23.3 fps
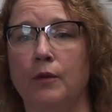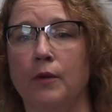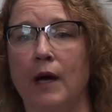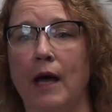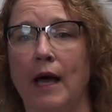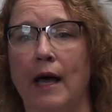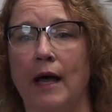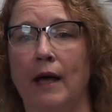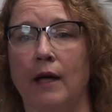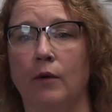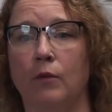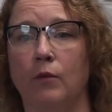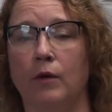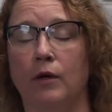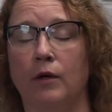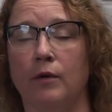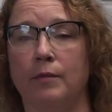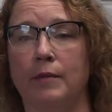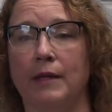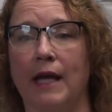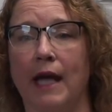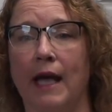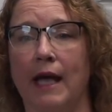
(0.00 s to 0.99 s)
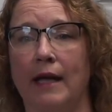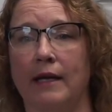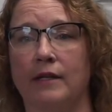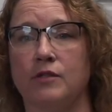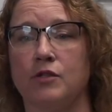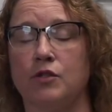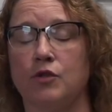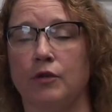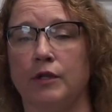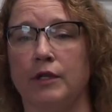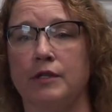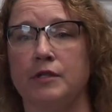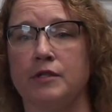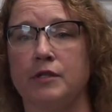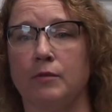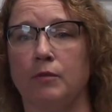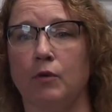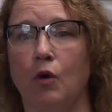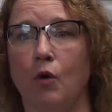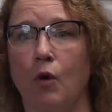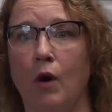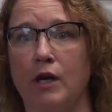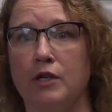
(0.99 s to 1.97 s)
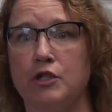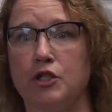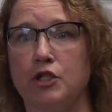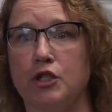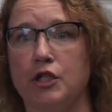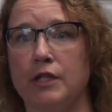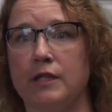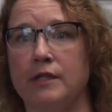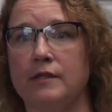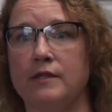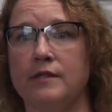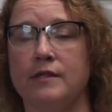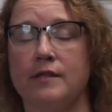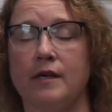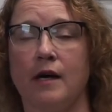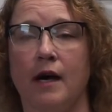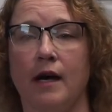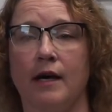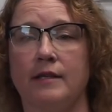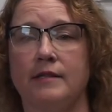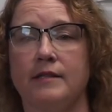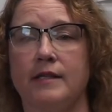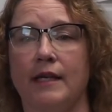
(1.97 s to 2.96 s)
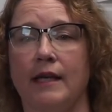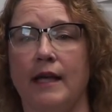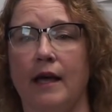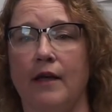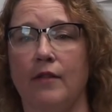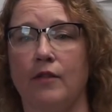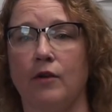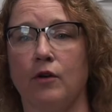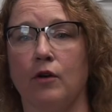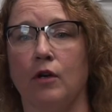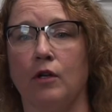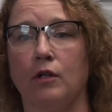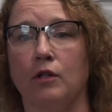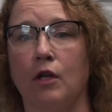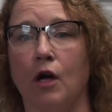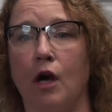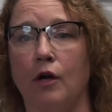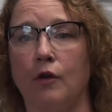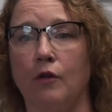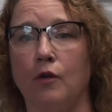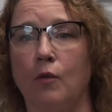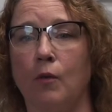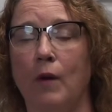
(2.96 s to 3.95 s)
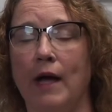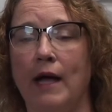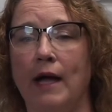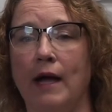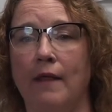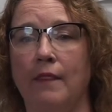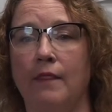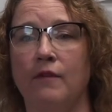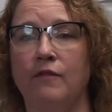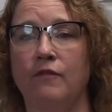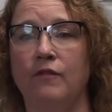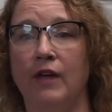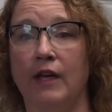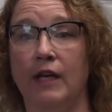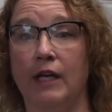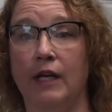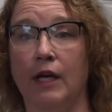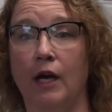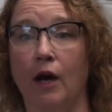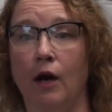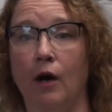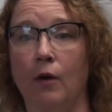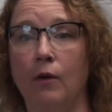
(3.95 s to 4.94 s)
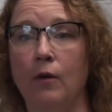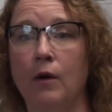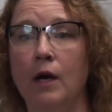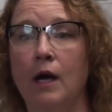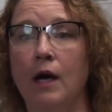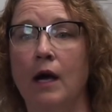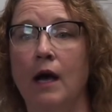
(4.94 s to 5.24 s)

and we'll be answering some questions uh, together along the way on the video.